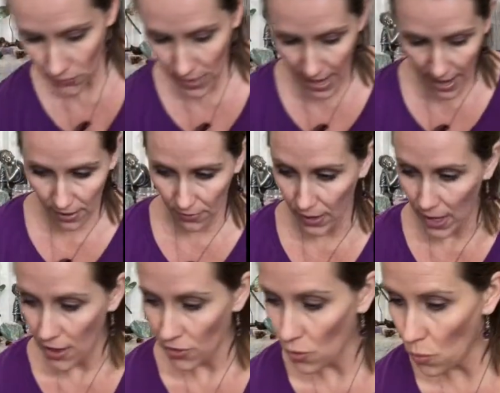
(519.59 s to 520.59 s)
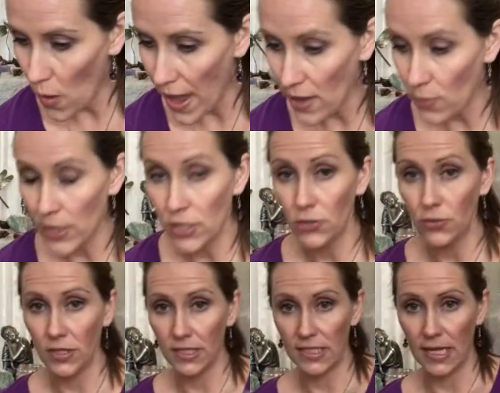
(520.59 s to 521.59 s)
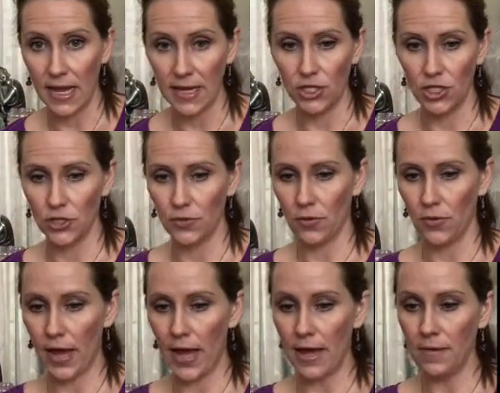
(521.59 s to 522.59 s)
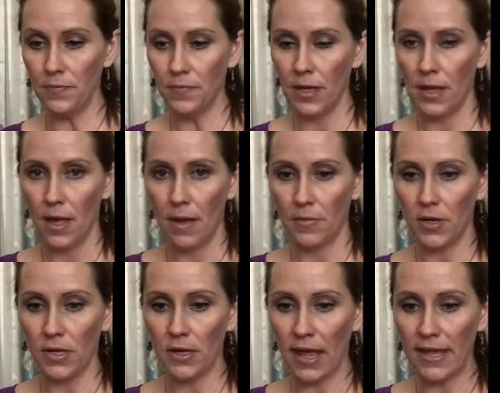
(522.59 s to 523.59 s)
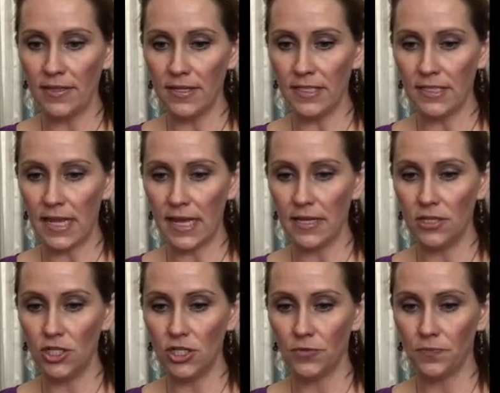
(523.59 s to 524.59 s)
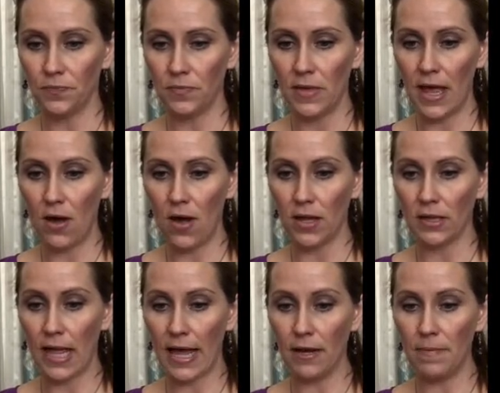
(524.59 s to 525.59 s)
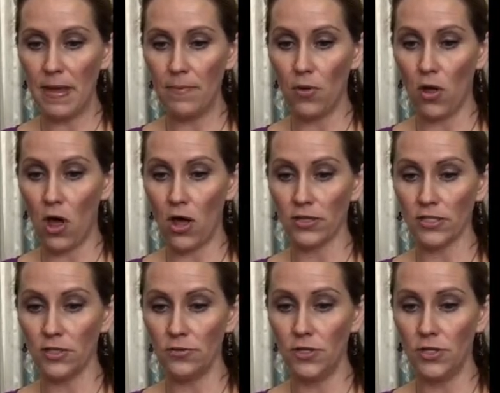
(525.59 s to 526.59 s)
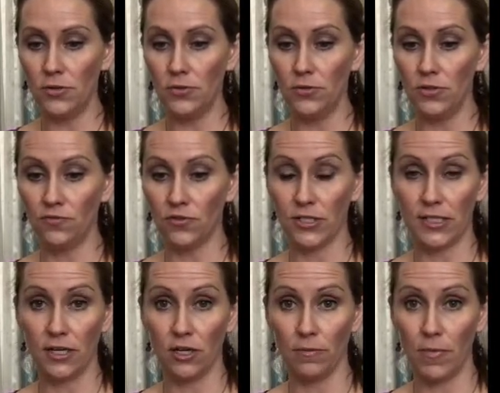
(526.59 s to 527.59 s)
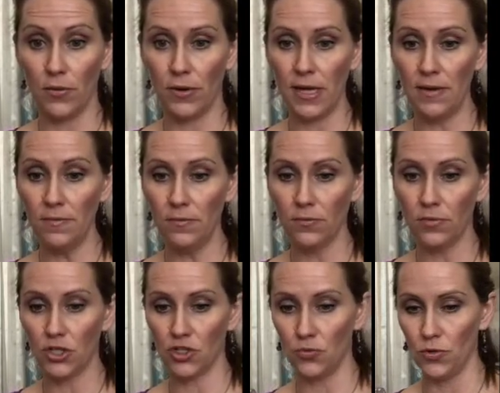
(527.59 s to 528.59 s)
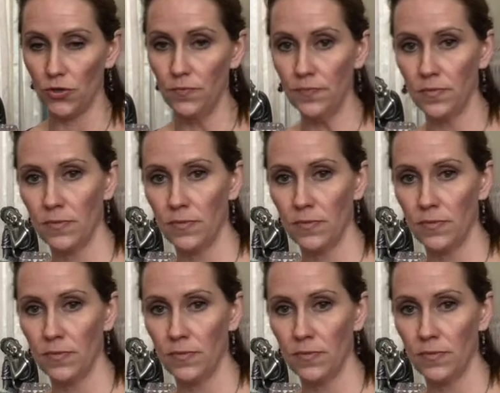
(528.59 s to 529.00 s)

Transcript: now the way we do the sage, okay? I'm going to light the sage. Now, a lot of people also use for ceremony, ritual,